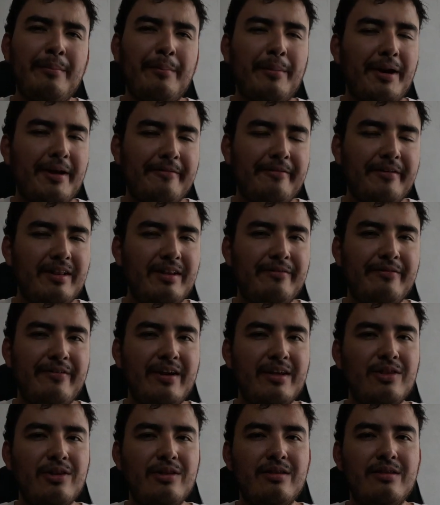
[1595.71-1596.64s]
but I feel if
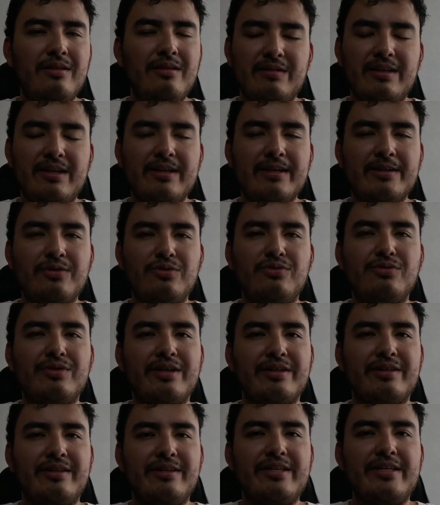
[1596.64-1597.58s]
I didn't do
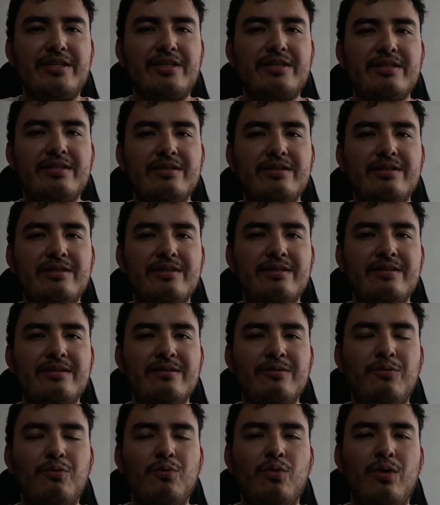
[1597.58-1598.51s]
it this
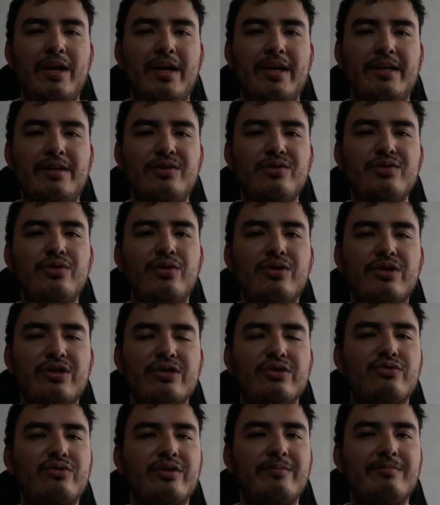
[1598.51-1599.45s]
way, so
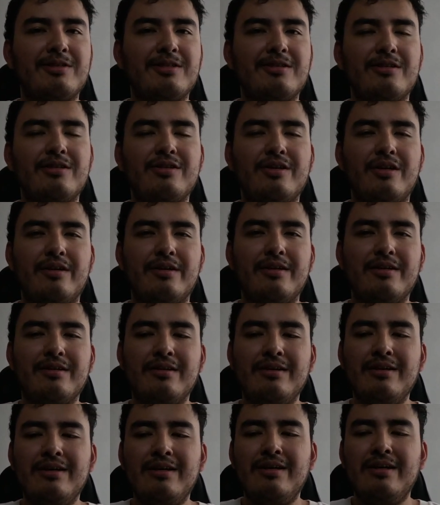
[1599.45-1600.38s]
extreme, so
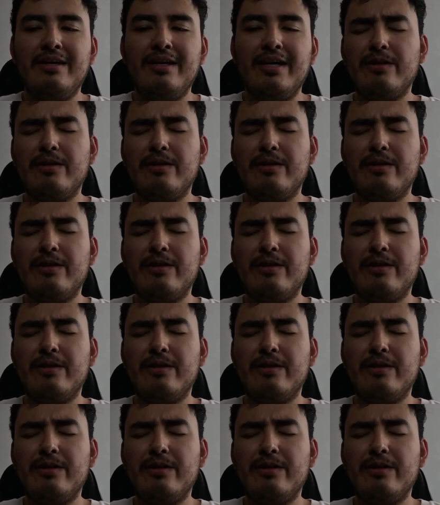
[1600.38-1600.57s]
sudden,